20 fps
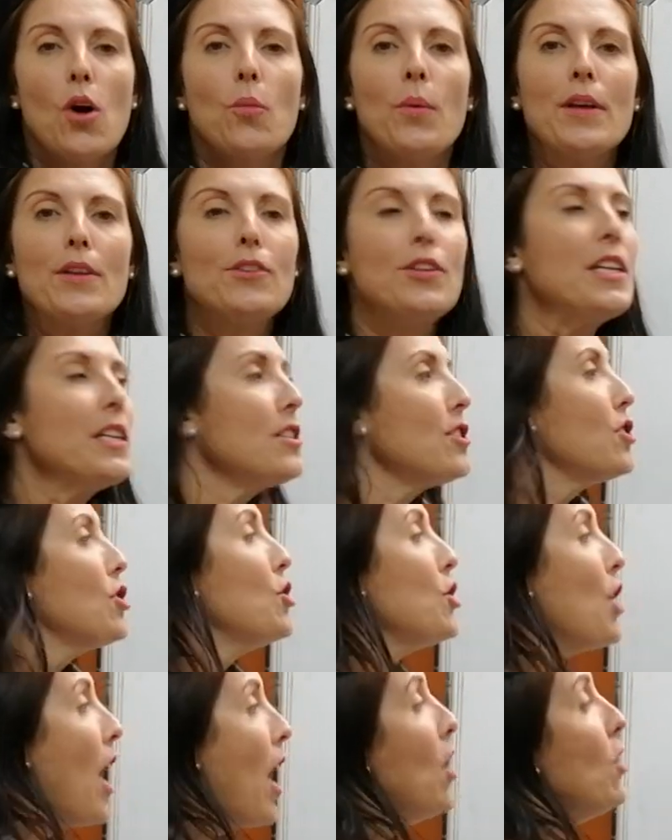where things
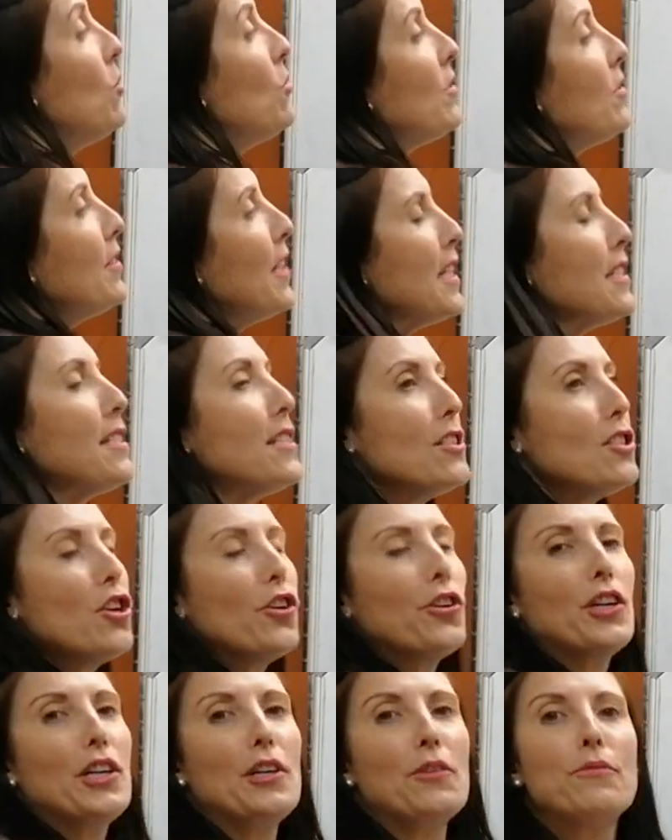don't
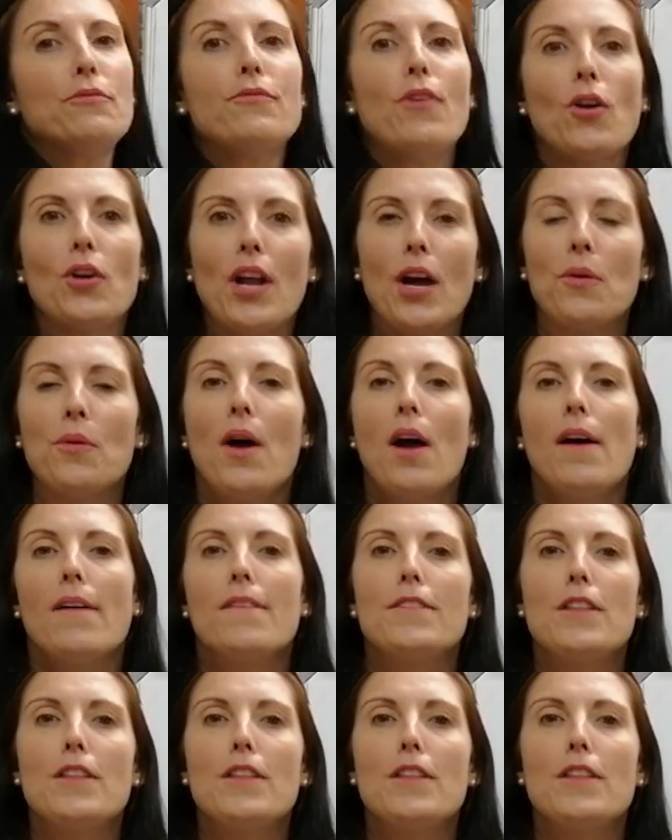necessarily follow